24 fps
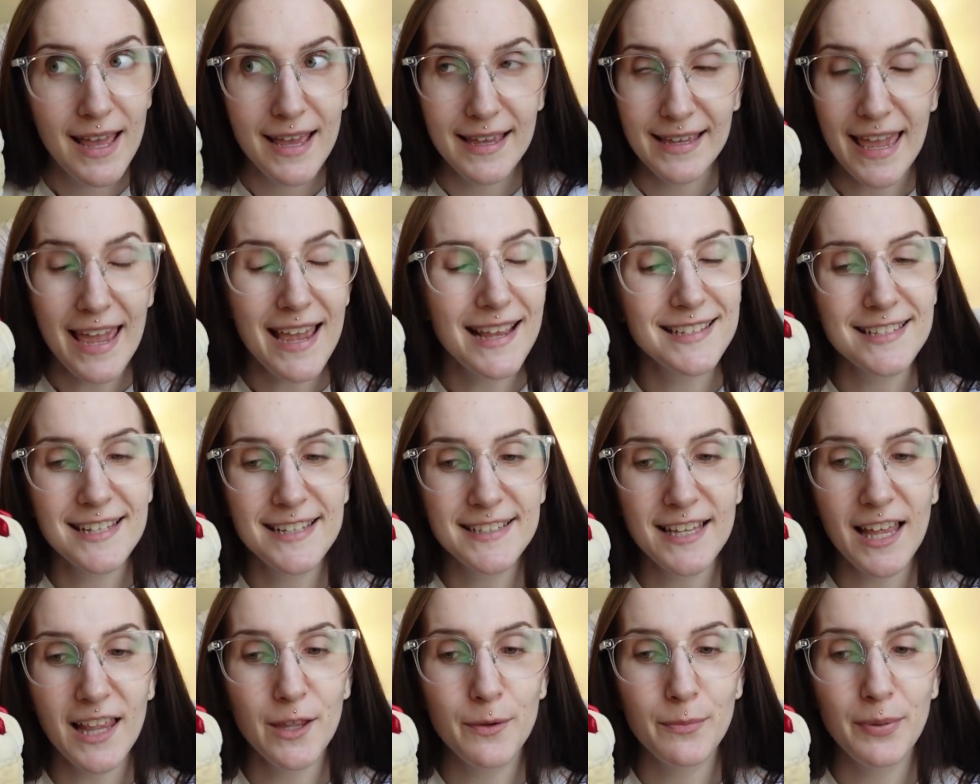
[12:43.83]
Cakes and
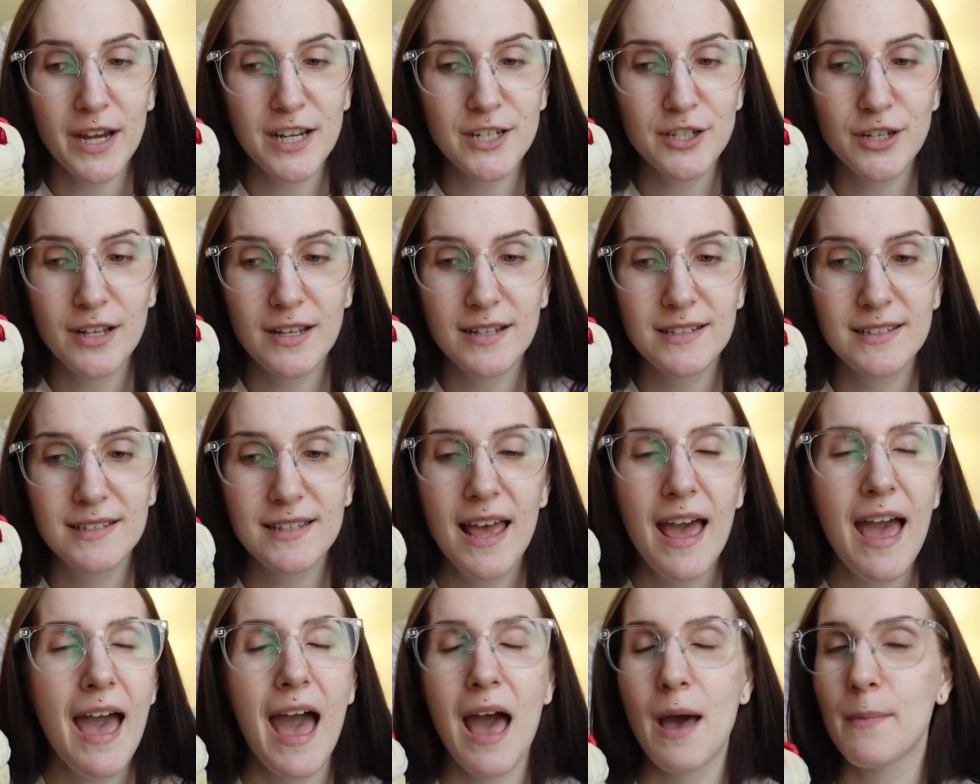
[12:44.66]
celebrations
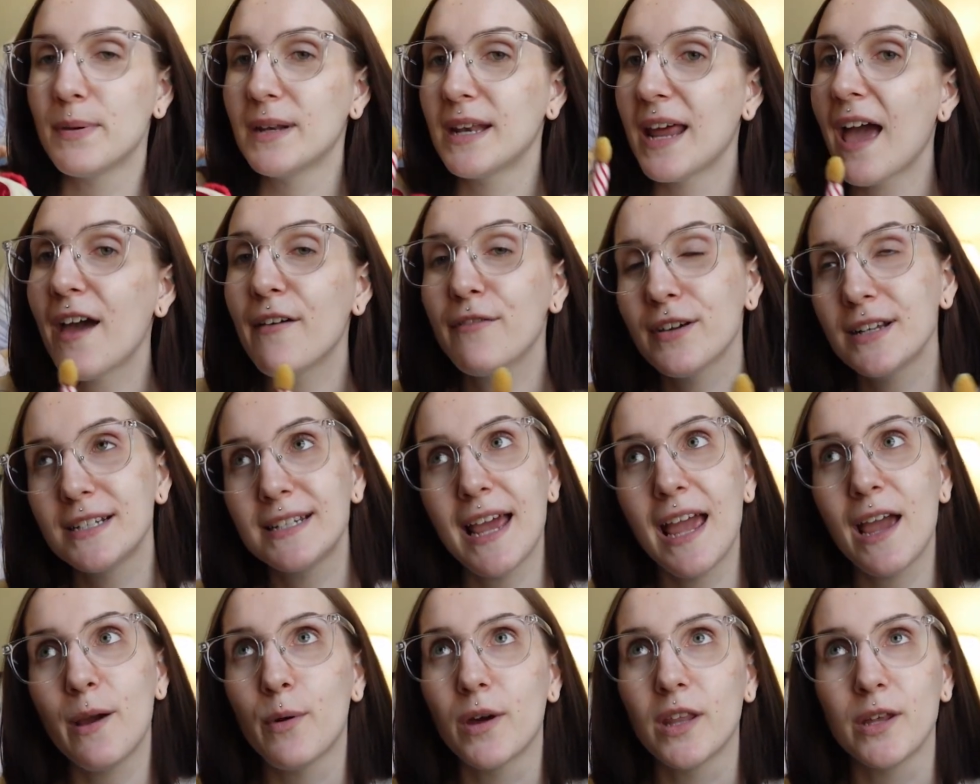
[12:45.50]
happen every
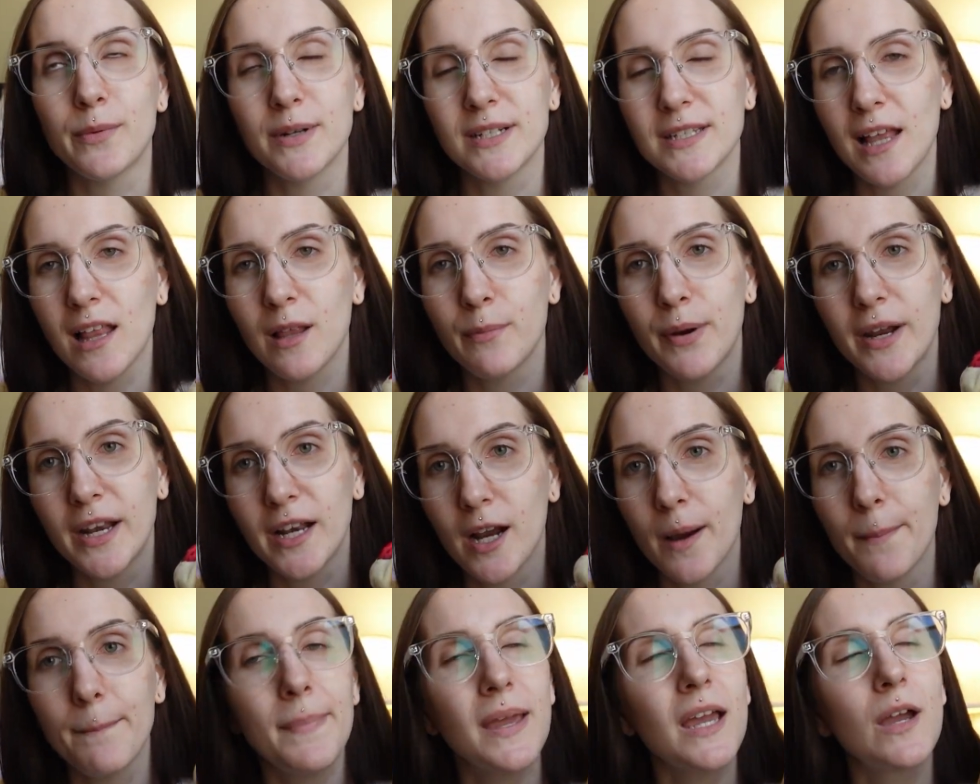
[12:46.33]
day, whether we're celebrating
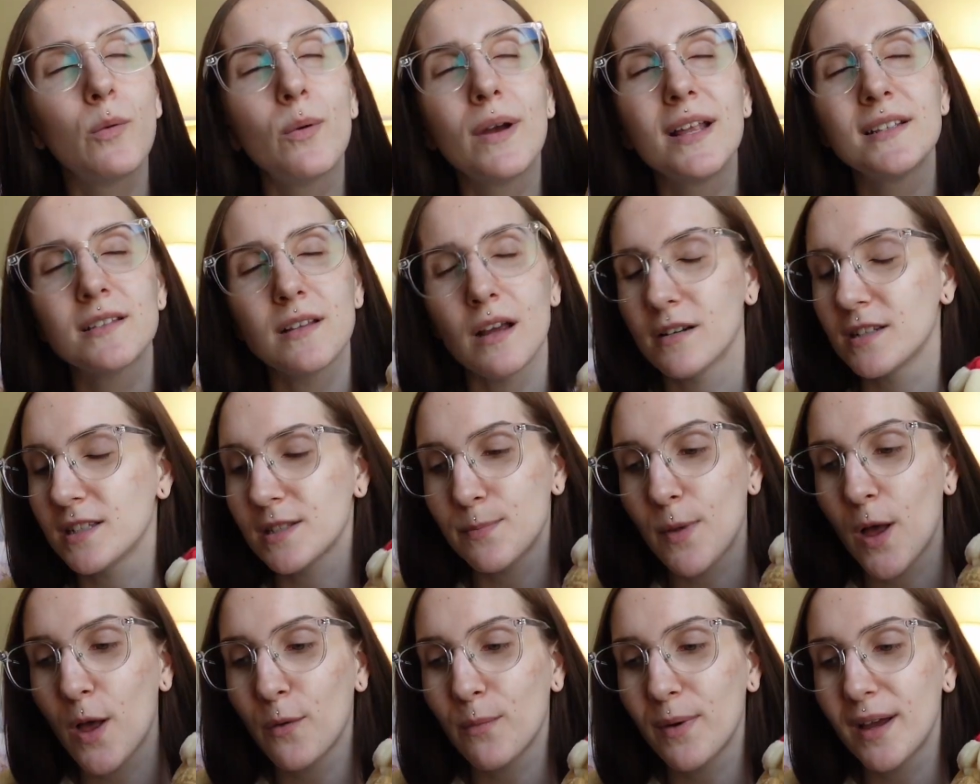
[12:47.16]
our big wins or
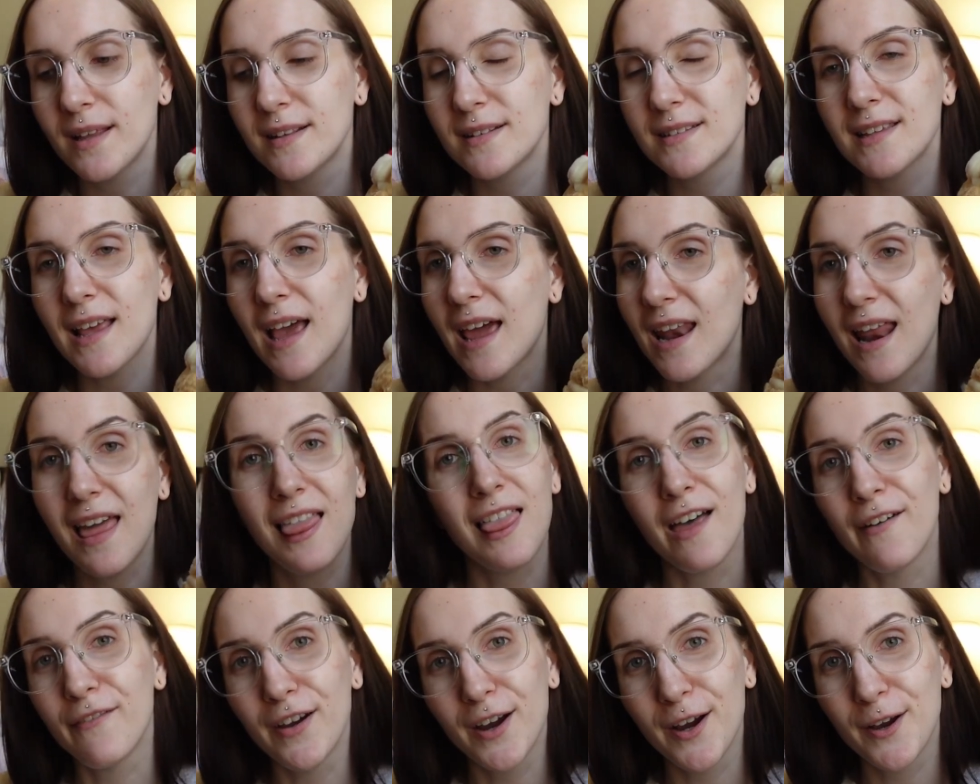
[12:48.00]
small wins, and I
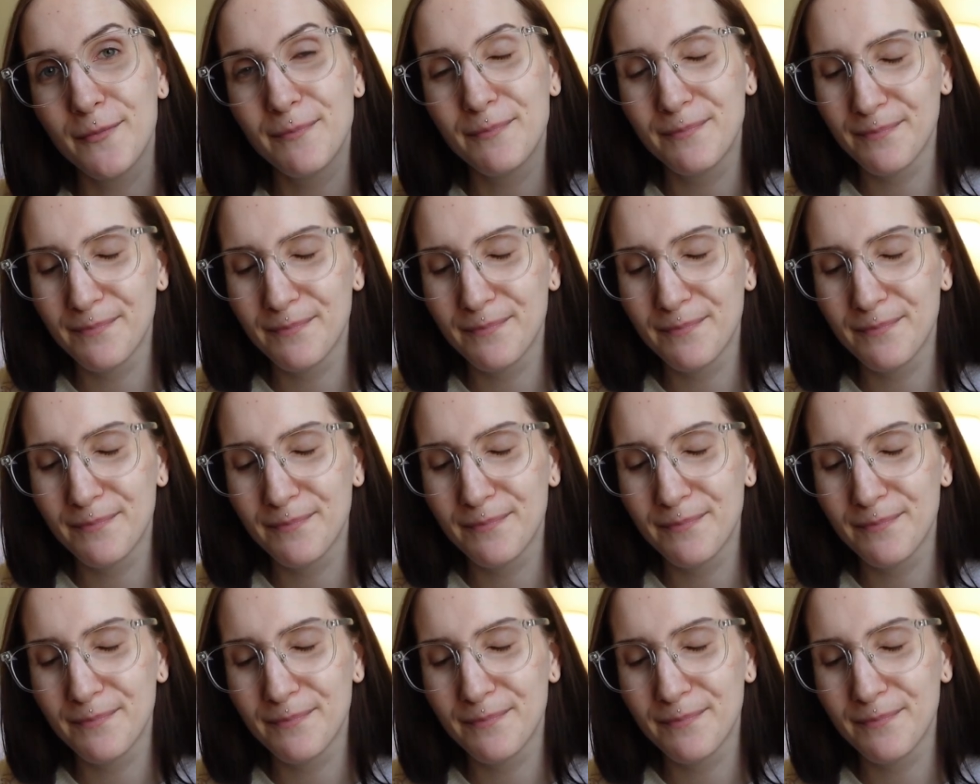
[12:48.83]
love her.